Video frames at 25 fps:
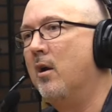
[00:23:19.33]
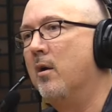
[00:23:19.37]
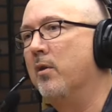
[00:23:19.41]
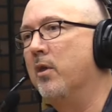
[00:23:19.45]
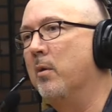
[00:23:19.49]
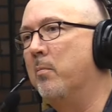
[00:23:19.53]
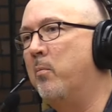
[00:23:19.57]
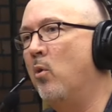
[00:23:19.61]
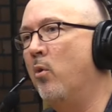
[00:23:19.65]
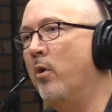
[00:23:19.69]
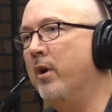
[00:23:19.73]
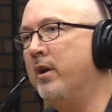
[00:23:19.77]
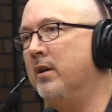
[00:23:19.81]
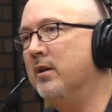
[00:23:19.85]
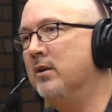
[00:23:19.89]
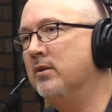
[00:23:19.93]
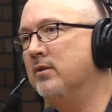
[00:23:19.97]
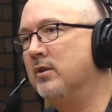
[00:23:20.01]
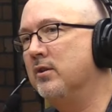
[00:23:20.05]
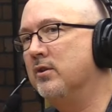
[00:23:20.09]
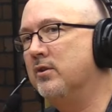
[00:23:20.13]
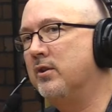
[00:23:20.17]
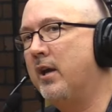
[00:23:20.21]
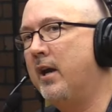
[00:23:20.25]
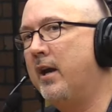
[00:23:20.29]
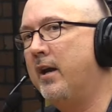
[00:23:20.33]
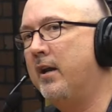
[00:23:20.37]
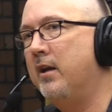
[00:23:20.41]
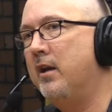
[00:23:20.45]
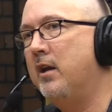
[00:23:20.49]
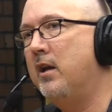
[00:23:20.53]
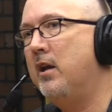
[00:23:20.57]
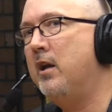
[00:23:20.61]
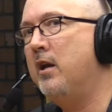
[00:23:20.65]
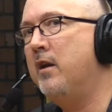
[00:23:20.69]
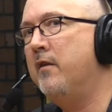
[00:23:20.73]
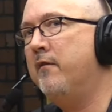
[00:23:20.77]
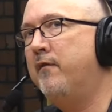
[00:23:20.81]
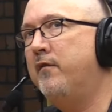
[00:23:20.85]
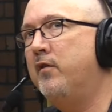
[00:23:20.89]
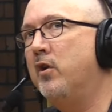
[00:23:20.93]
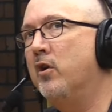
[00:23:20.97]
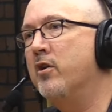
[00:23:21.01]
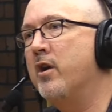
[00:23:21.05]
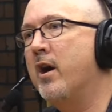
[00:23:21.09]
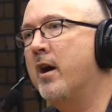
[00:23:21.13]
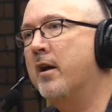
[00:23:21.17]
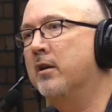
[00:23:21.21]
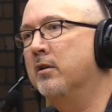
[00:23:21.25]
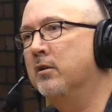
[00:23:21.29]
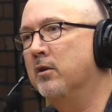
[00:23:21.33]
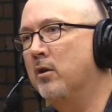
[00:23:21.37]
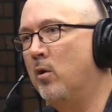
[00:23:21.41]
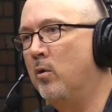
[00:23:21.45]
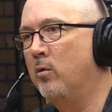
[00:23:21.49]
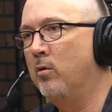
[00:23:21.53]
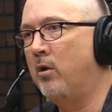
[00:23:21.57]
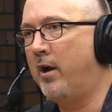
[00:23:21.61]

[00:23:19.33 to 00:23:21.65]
The point is, is that if you're not a low